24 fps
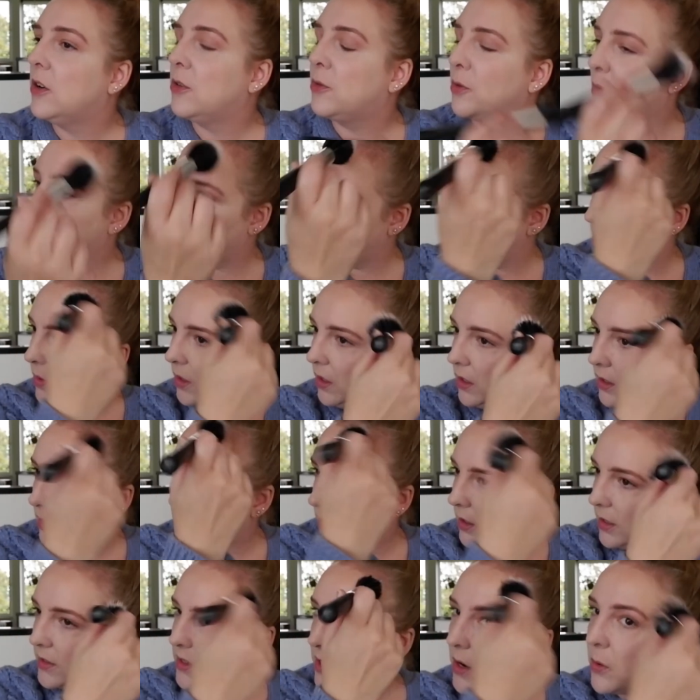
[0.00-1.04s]
from, uh,
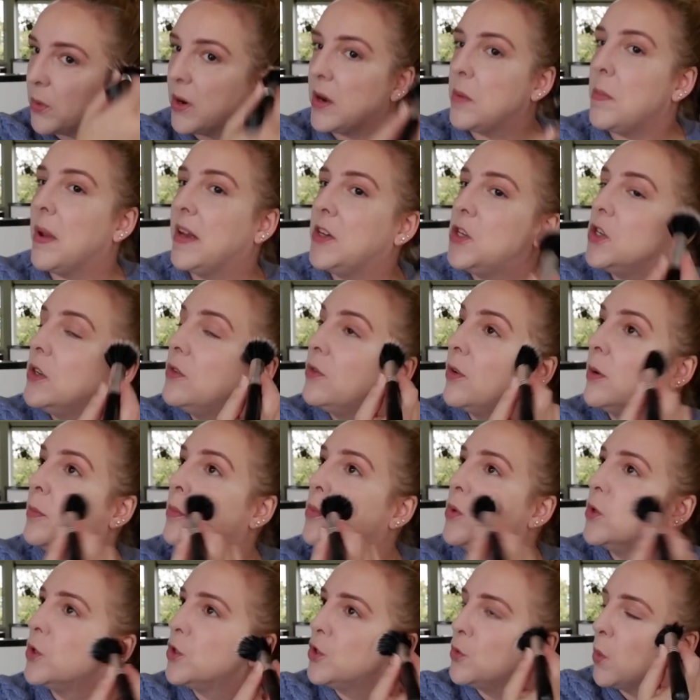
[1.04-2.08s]
as I already mentioned,
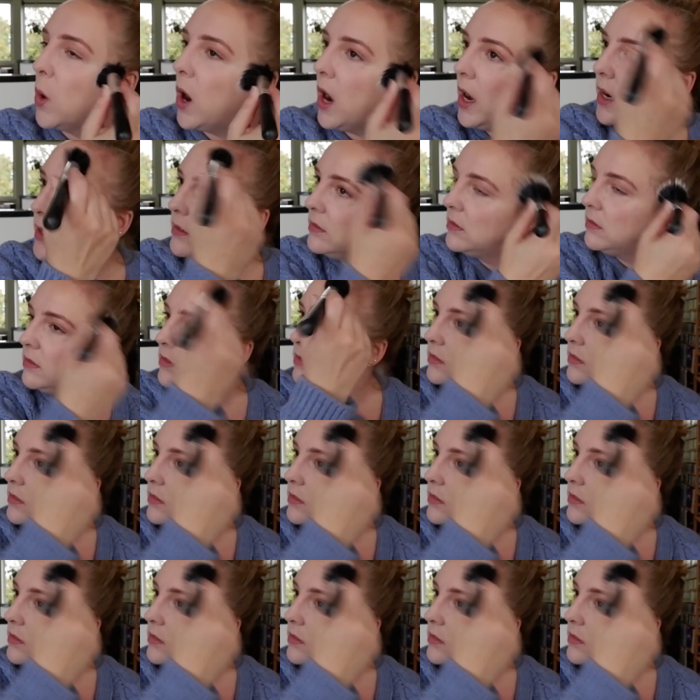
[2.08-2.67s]
from Bourjois.